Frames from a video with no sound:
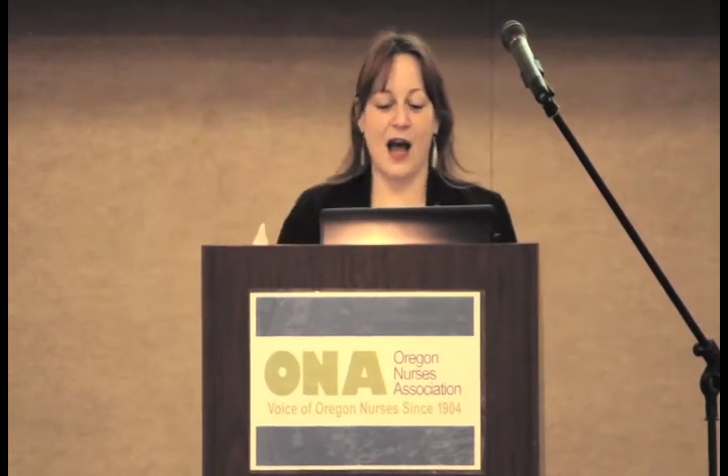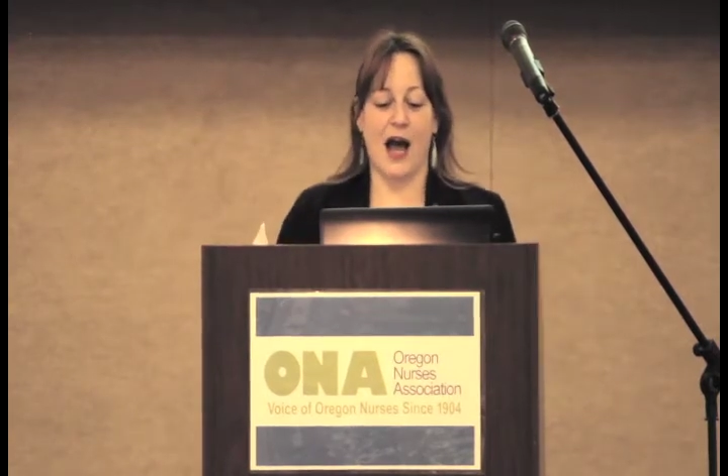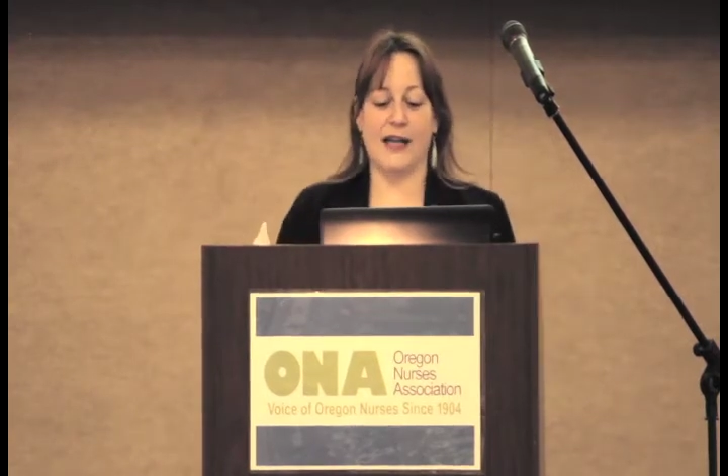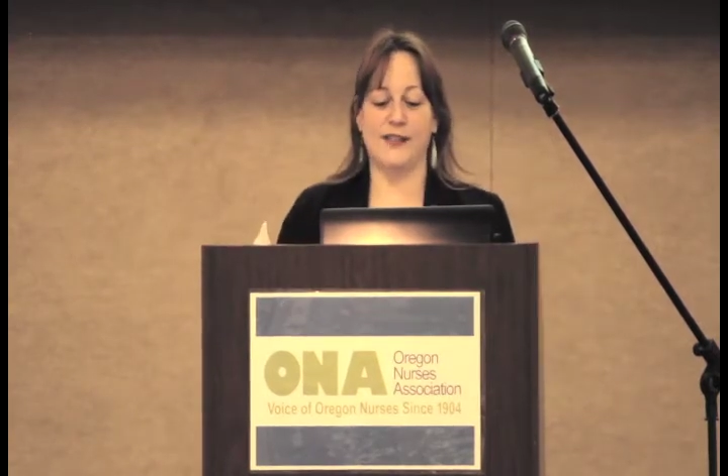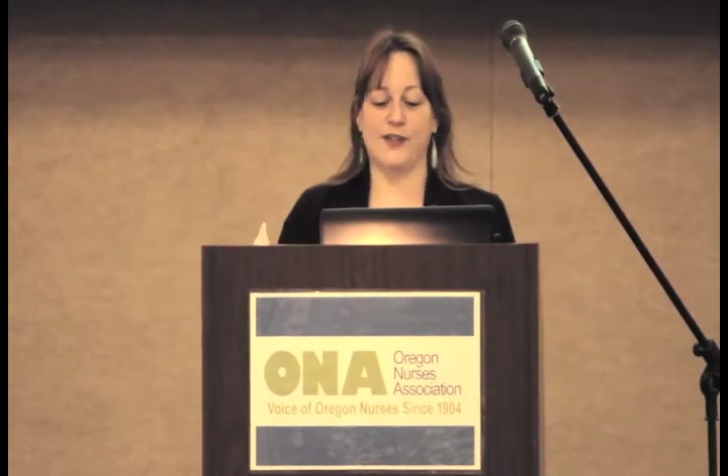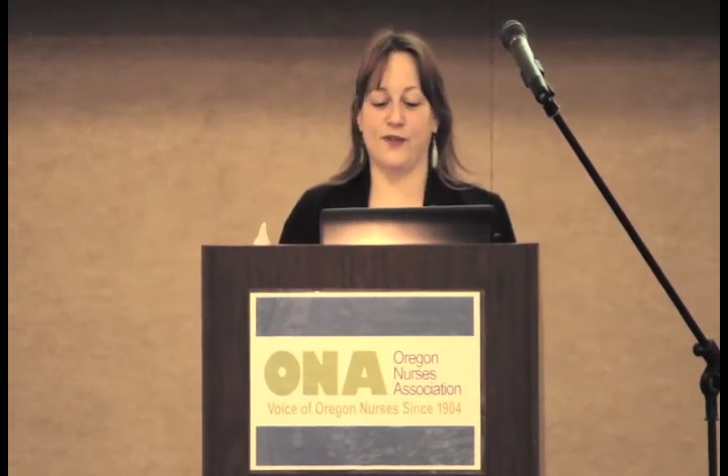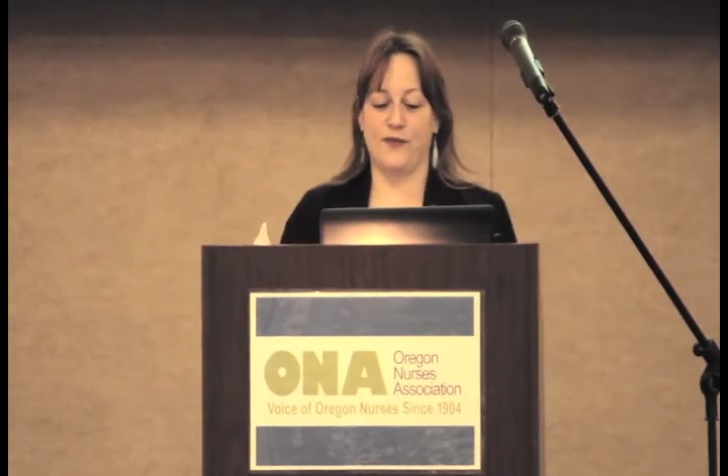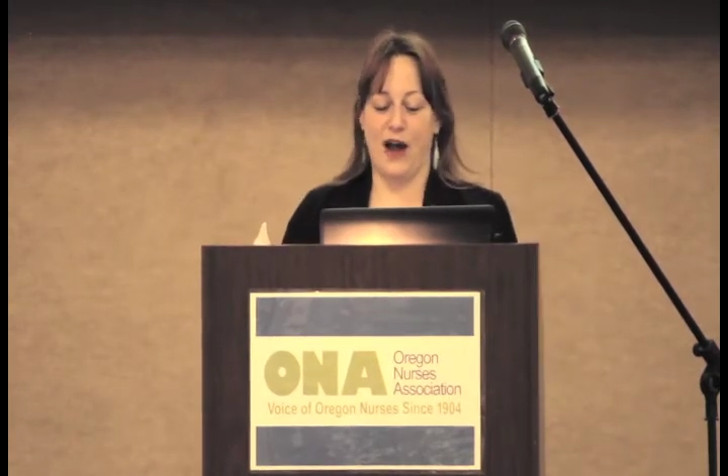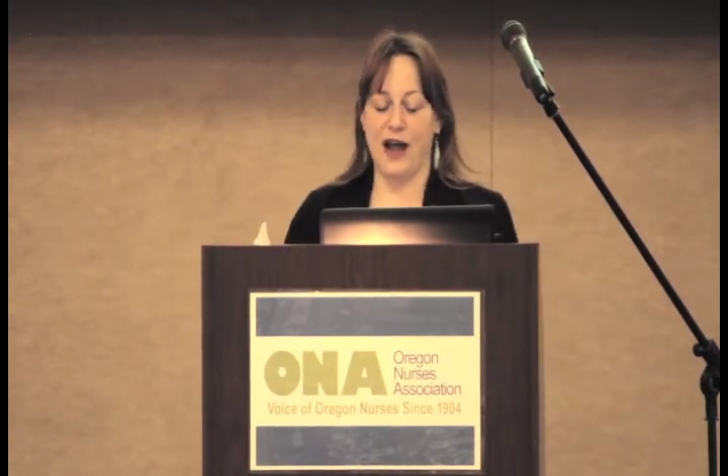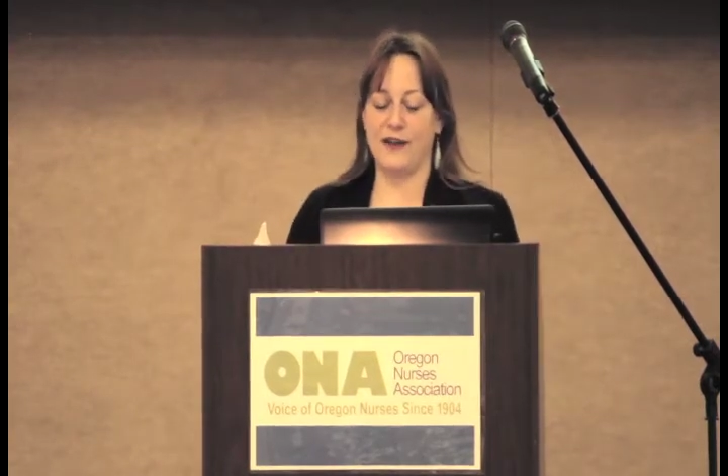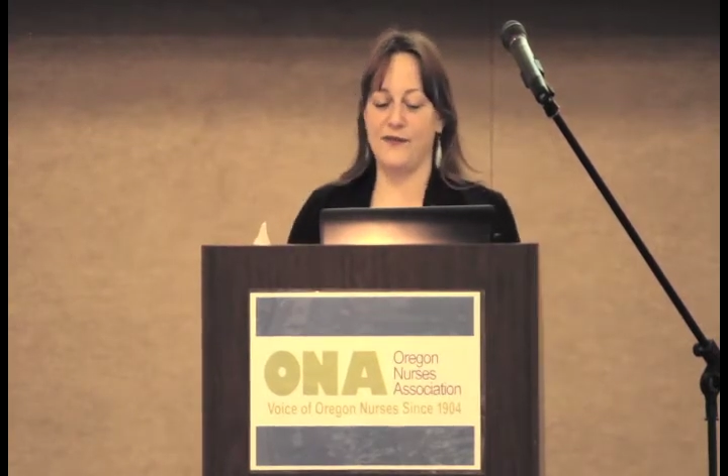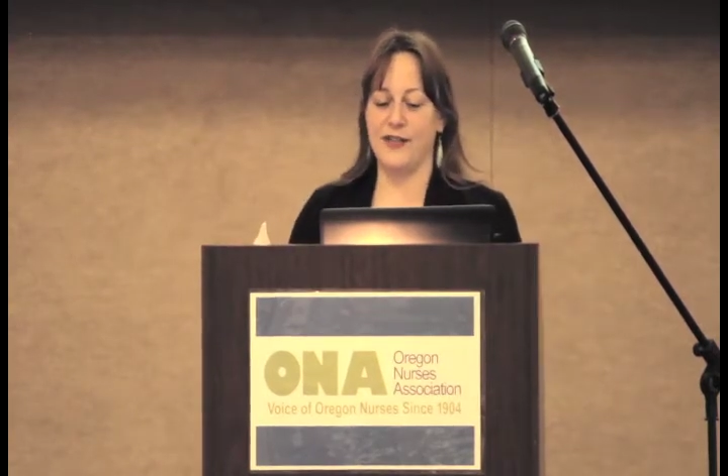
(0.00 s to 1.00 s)
I
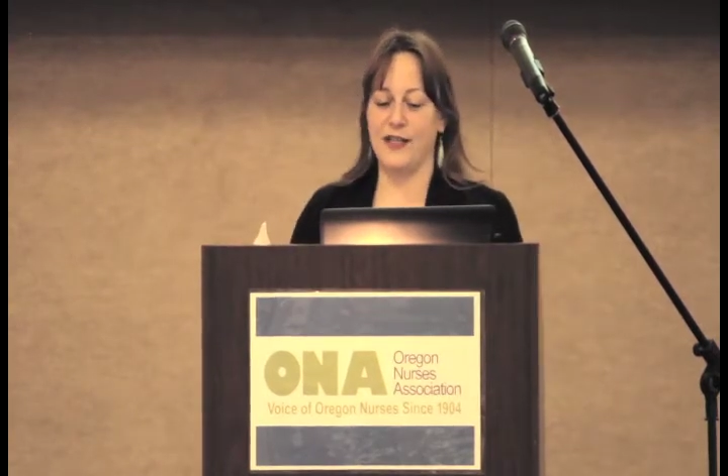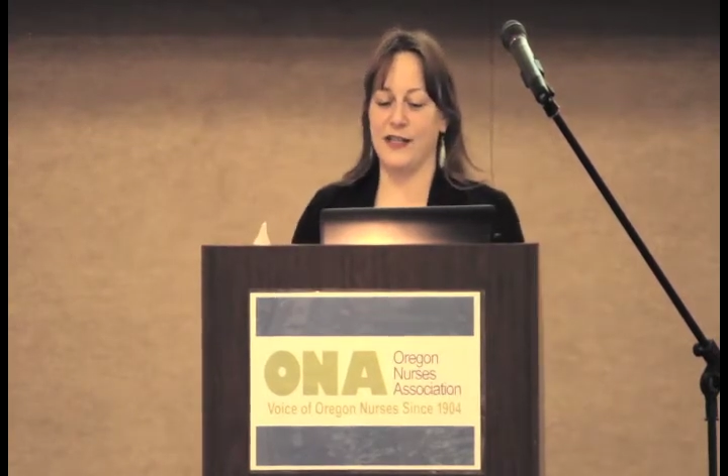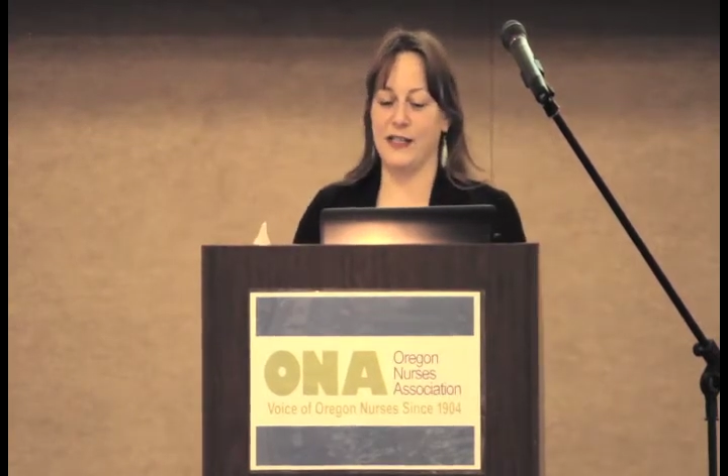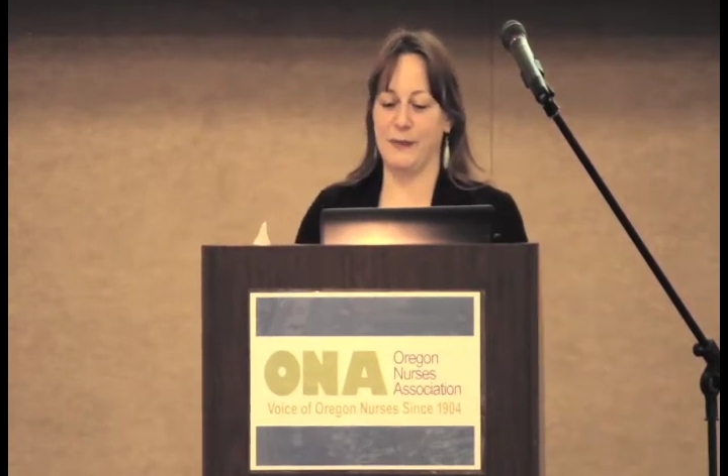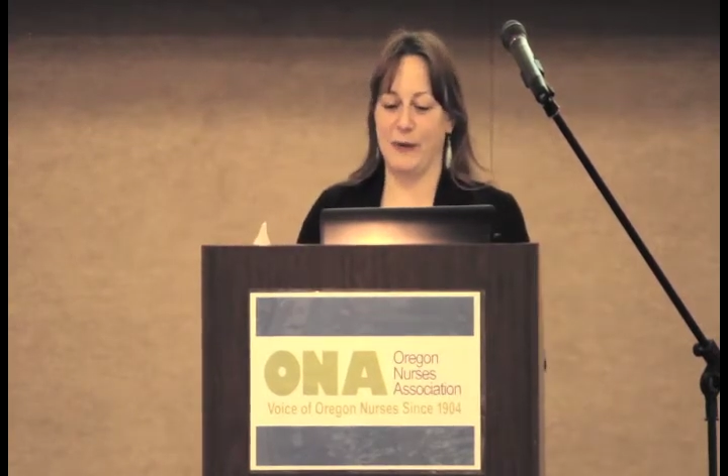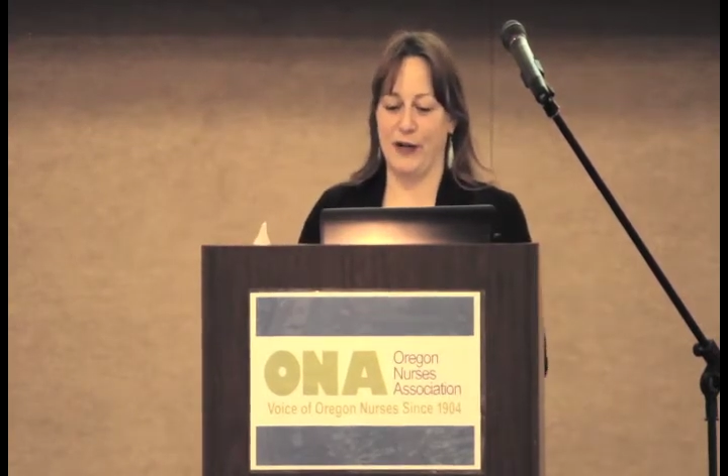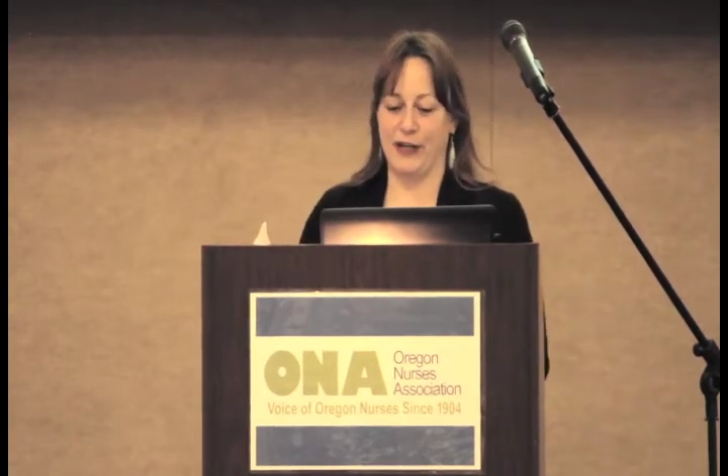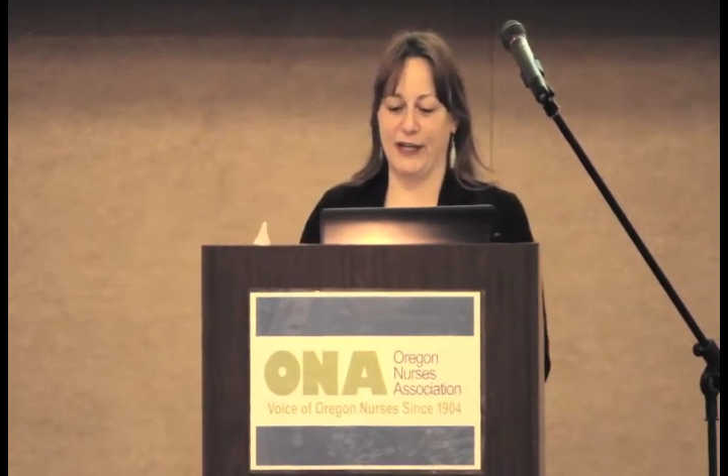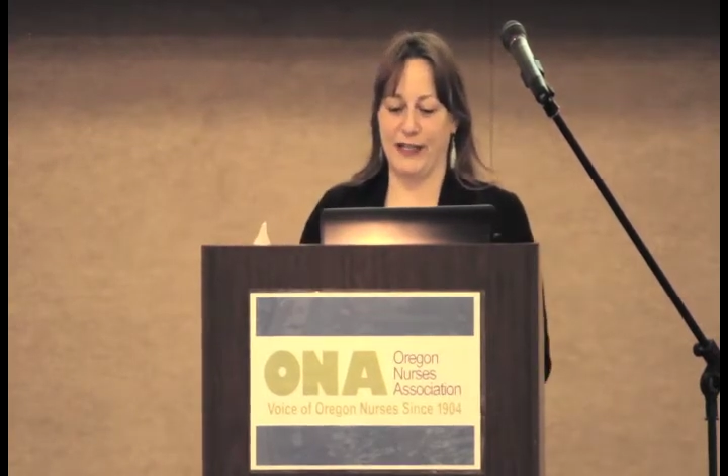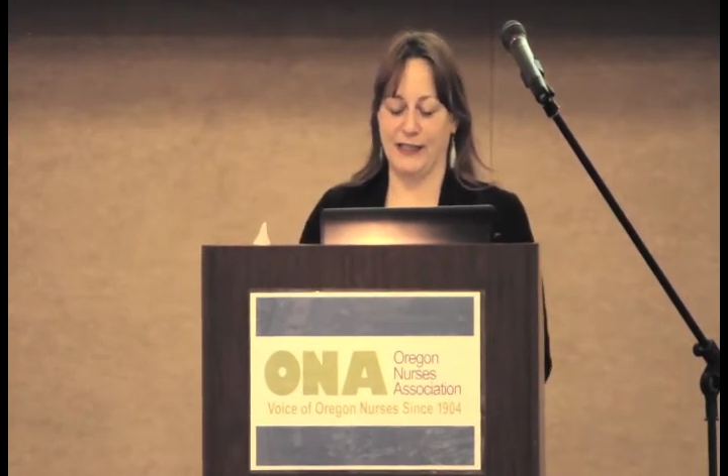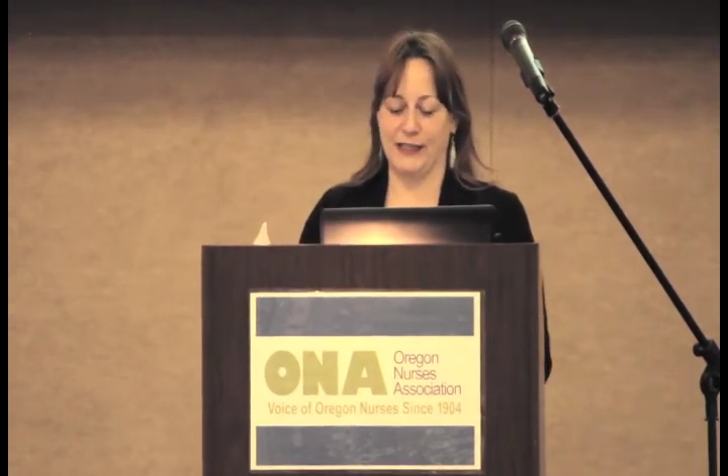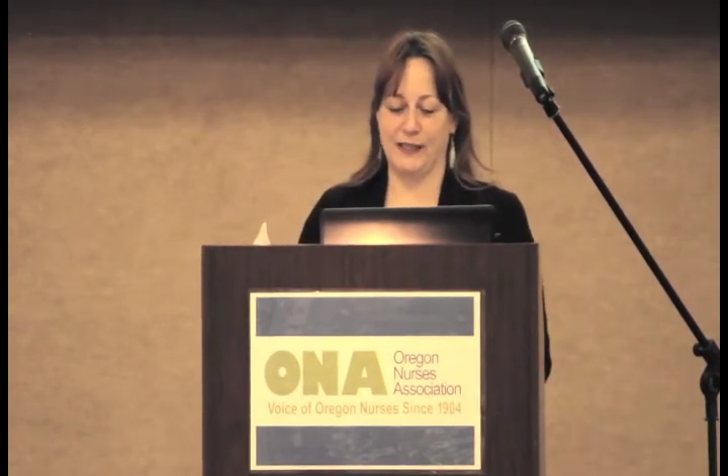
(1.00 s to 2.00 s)
survived the
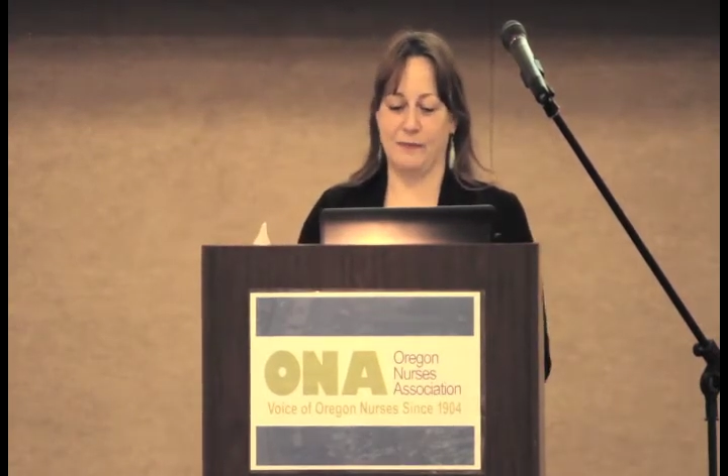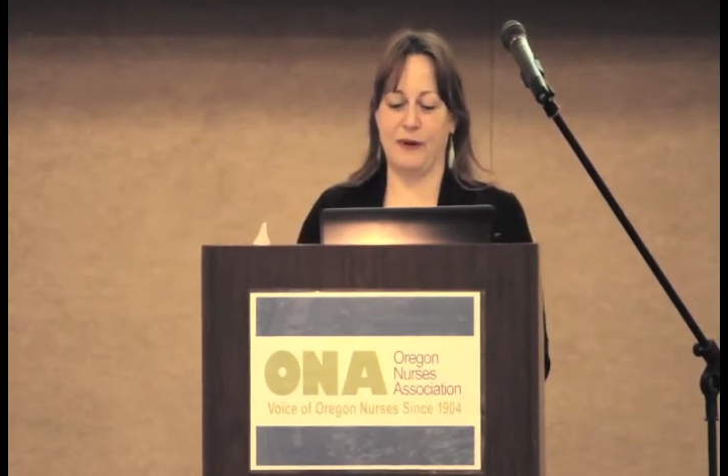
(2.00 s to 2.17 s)
experience,